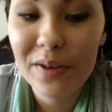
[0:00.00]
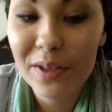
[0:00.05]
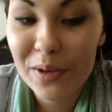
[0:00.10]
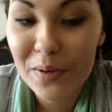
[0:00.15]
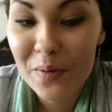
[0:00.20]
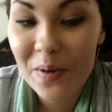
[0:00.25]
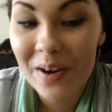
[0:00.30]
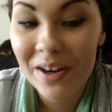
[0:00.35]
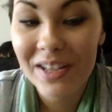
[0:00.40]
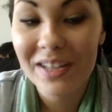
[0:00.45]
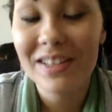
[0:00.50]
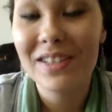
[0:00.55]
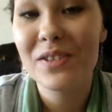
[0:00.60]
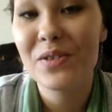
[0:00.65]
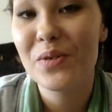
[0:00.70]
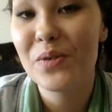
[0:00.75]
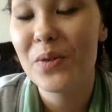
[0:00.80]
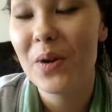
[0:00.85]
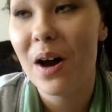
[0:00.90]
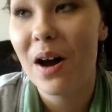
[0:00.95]
really wanted
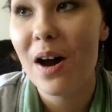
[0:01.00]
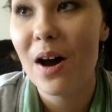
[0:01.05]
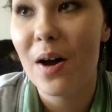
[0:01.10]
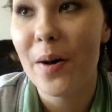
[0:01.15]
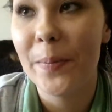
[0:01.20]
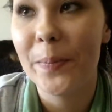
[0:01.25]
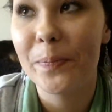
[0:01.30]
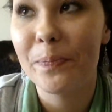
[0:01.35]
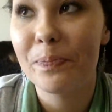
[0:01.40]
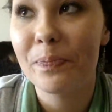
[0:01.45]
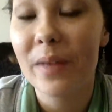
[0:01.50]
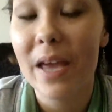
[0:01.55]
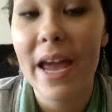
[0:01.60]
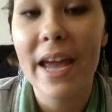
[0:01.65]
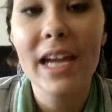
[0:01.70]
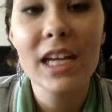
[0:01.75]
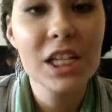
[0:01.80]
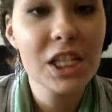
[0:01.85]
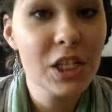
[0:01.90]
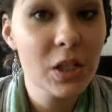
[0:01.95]
to, I
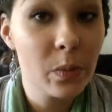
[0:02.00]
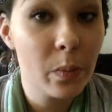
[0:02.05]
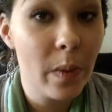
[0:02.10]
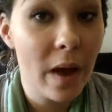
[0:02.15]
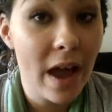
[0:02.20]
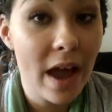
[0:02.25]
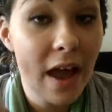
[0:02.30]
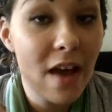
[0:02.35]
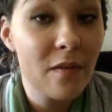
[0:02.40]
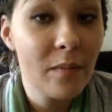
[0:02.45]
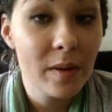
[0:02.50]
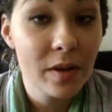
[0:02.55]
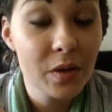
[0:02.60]
have